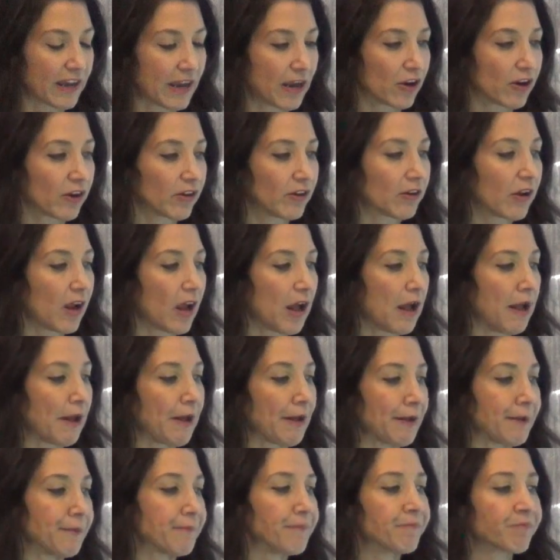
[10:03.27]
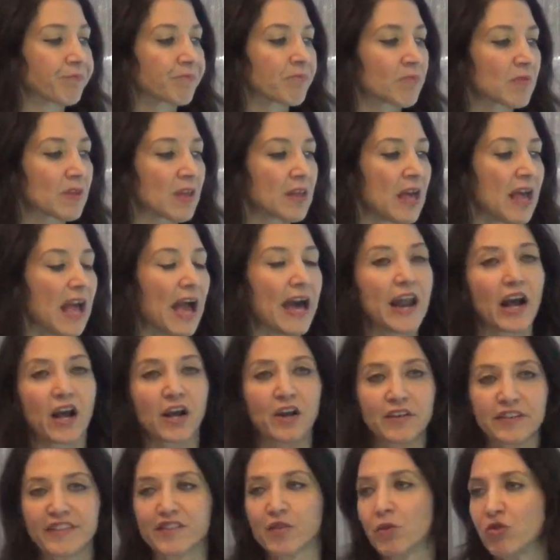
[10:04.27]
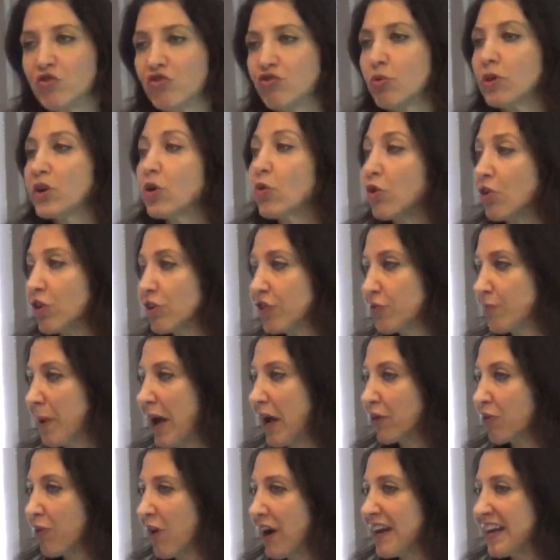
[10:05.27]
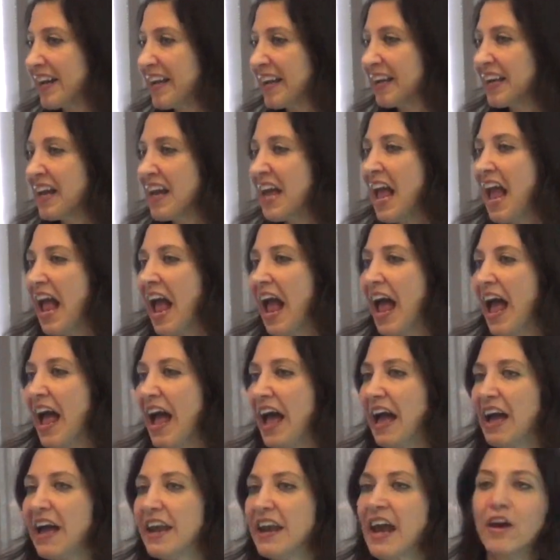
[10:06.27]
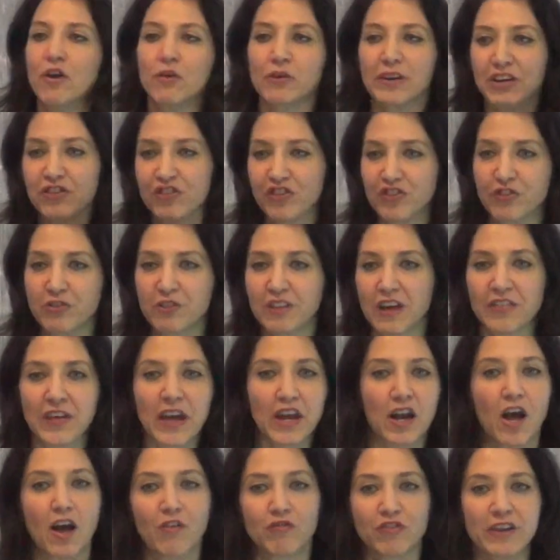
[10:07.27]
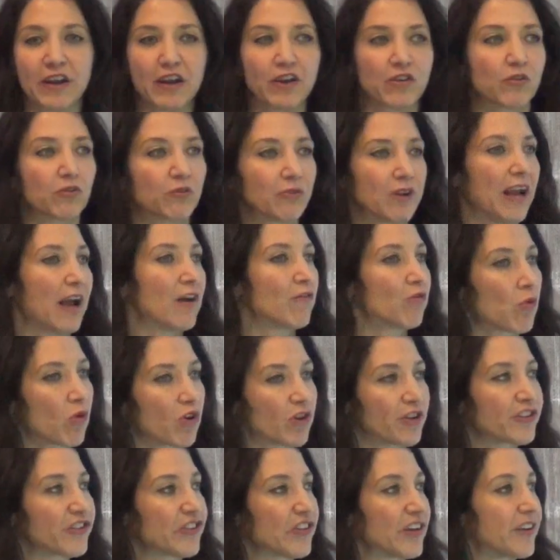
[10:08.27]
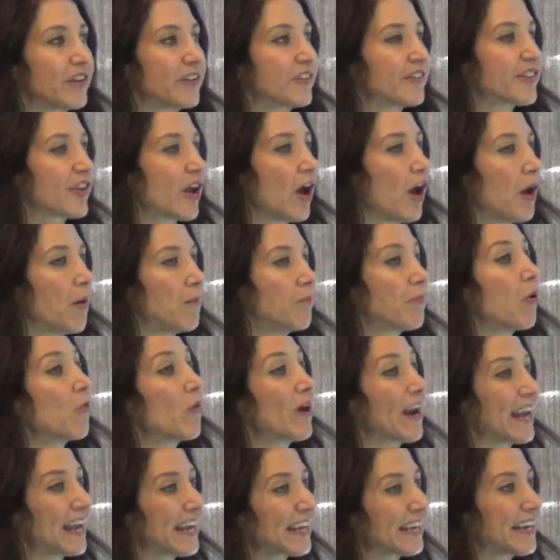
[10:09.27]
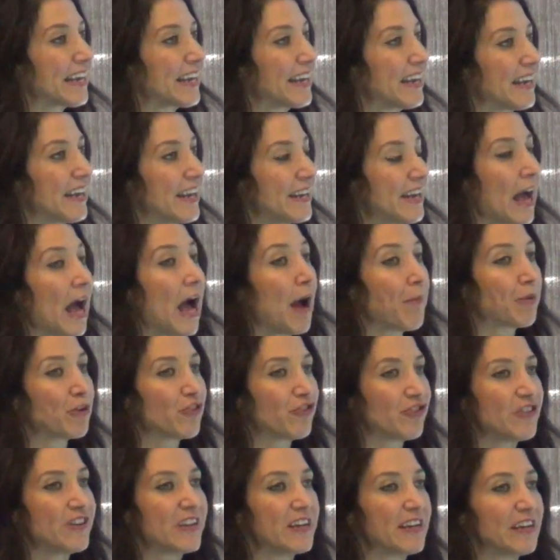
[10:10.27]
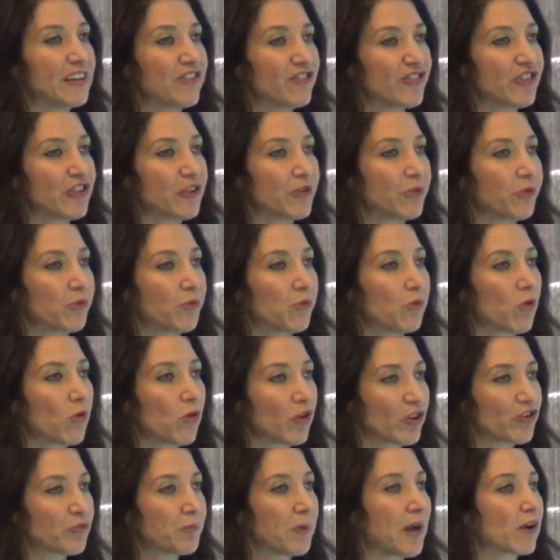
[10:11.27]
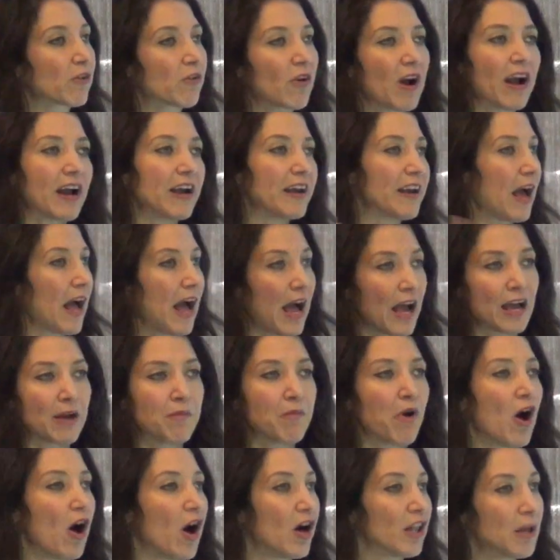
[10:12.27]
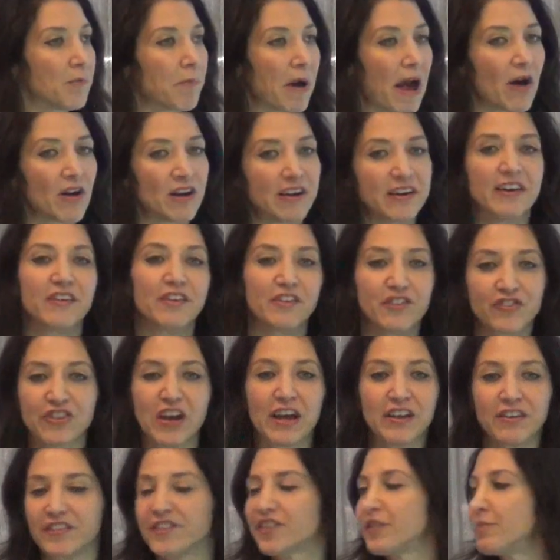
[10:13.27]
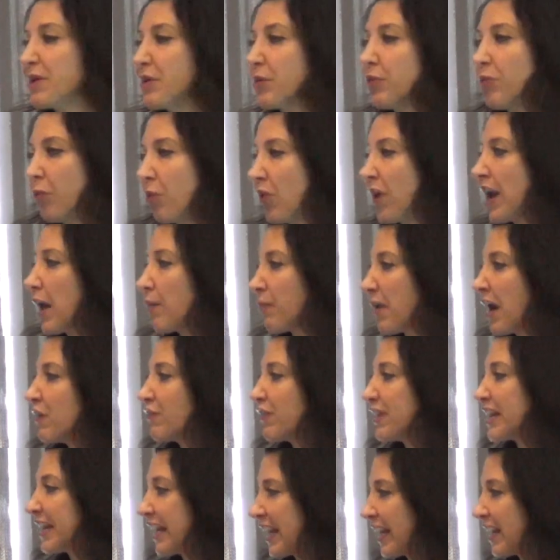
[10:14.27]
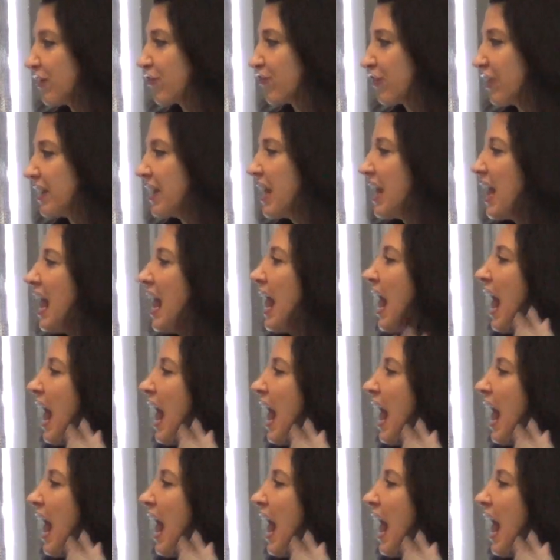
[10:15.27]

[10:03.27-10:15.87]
there. And I also enjoy horseback riding. And I don't get to do that often. I don't have horses. But when I get an opportunity to horseback ride, I'm all about it. It just tends to be when I'm on vacation.